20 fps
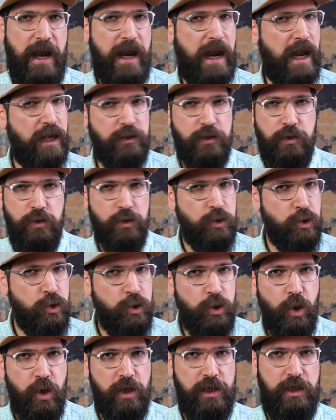I had
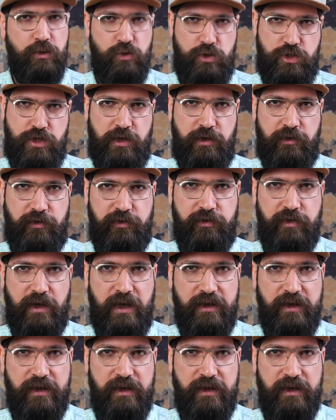no illusions